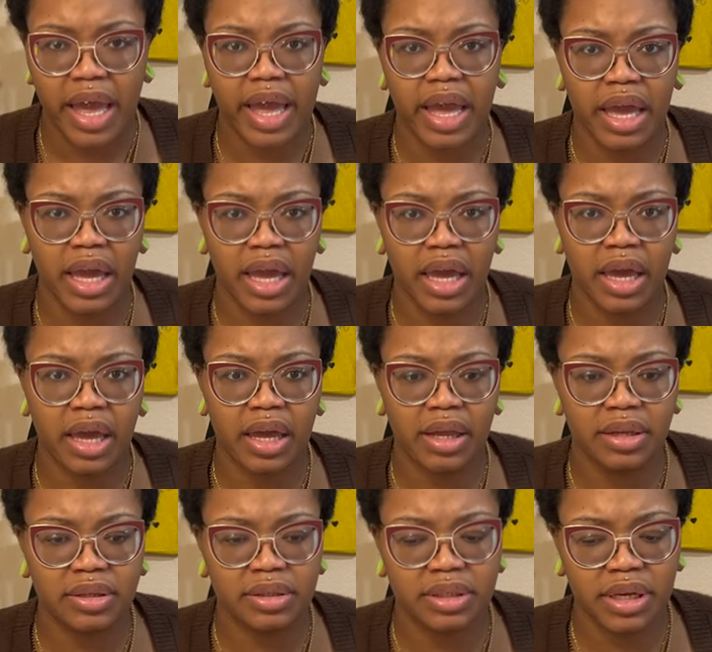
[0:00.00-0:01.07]

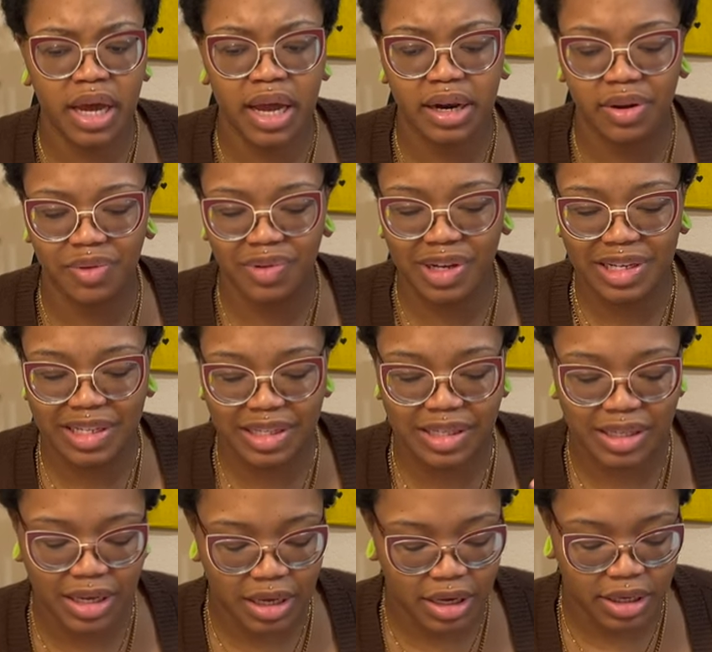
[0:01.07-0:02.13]
and I didn't really
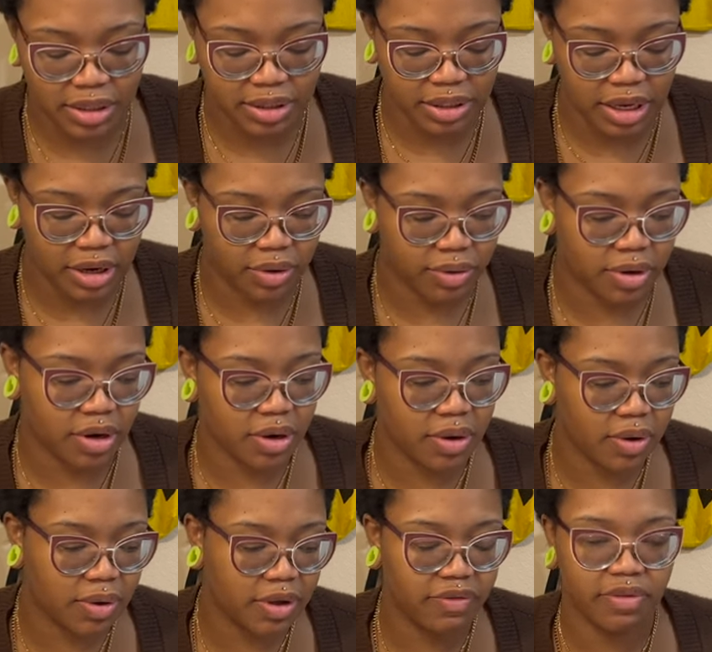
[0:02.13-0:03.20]
see it, so I don't
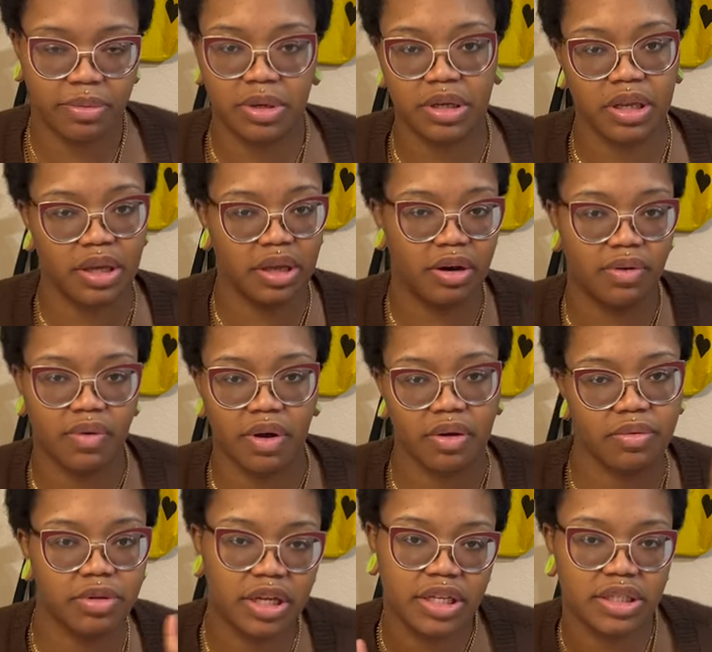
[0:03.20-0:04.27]
know if I'm looking in the wrong
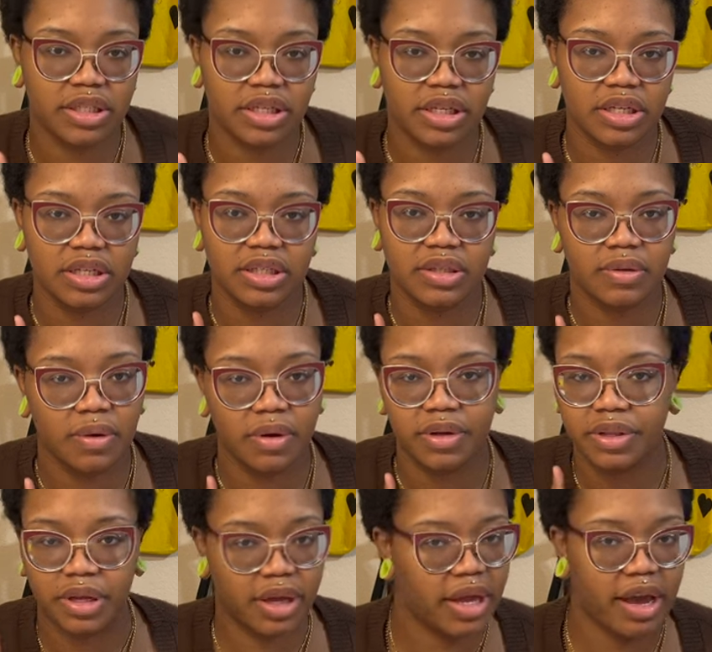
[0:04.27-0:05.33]
places or
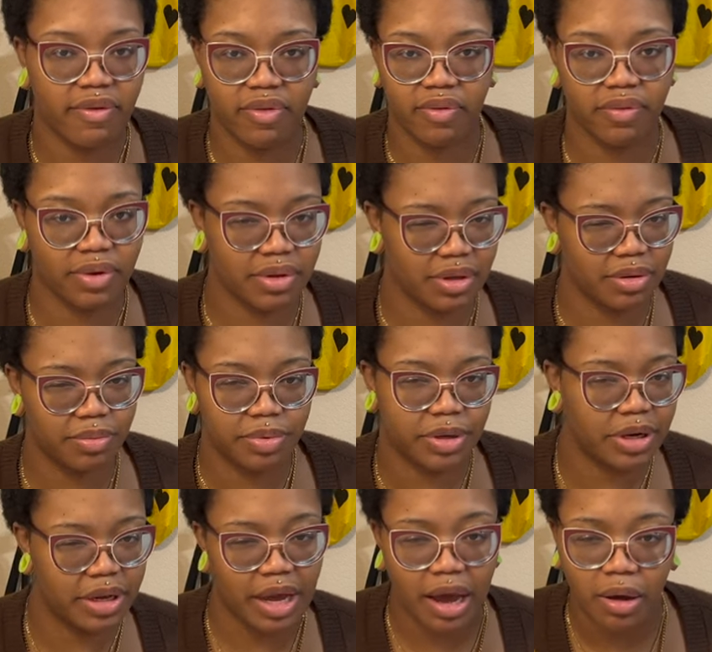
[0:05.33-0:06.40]
they haven't really
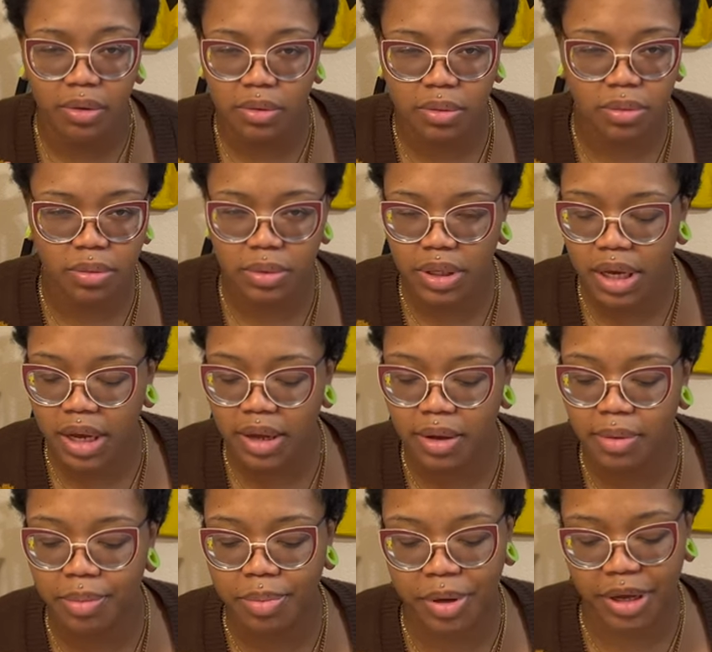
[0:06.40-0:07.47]
put it out yet,
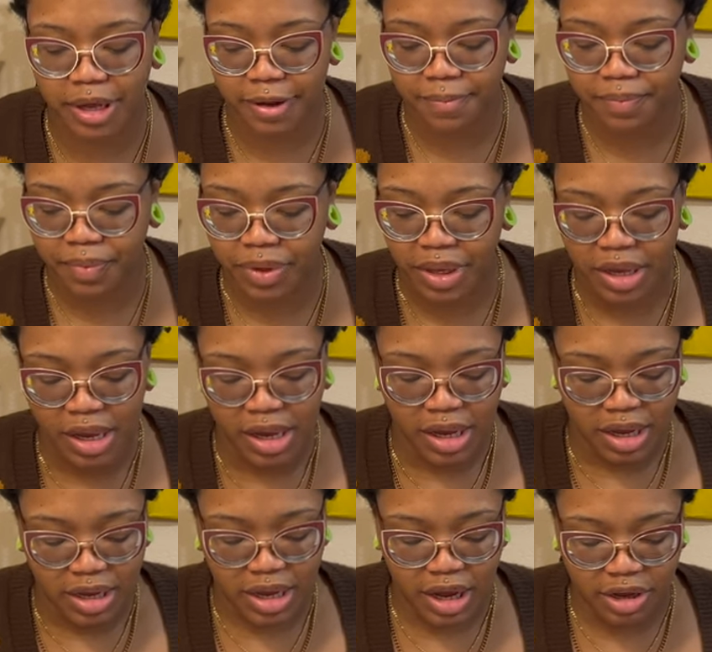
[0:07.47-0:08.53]
but
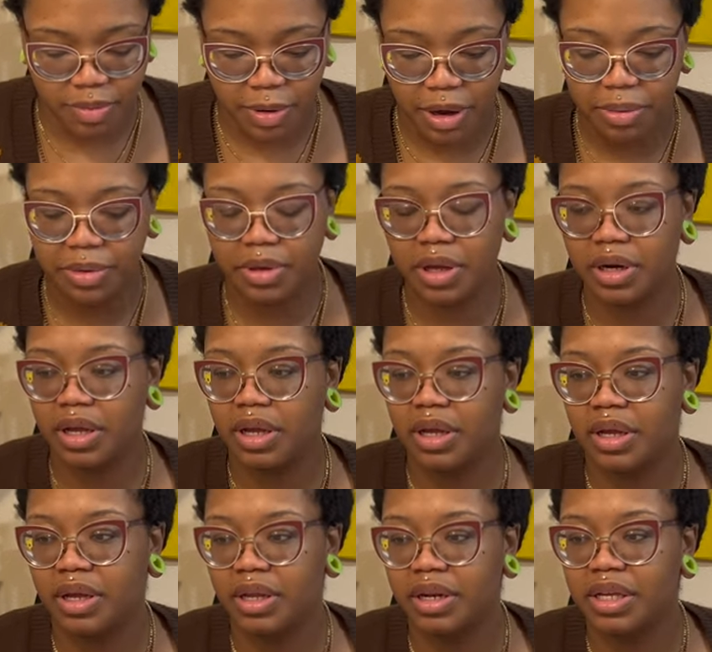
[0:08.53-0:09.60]
yeah, you're probably
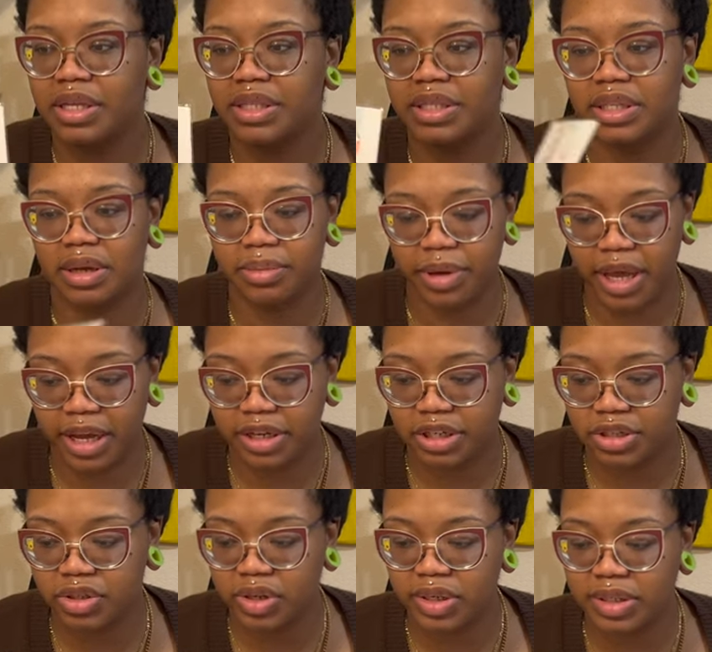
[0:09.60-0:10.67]
gonna need some
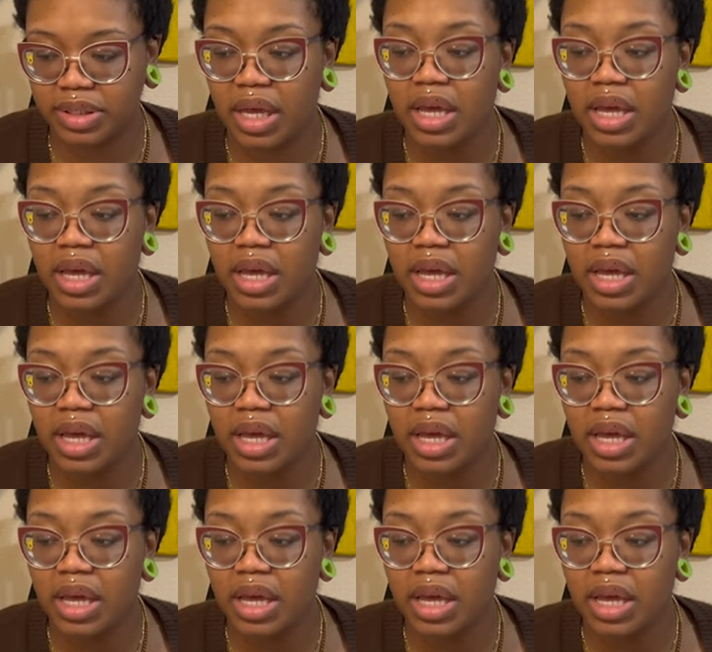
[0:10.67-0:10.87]
extras.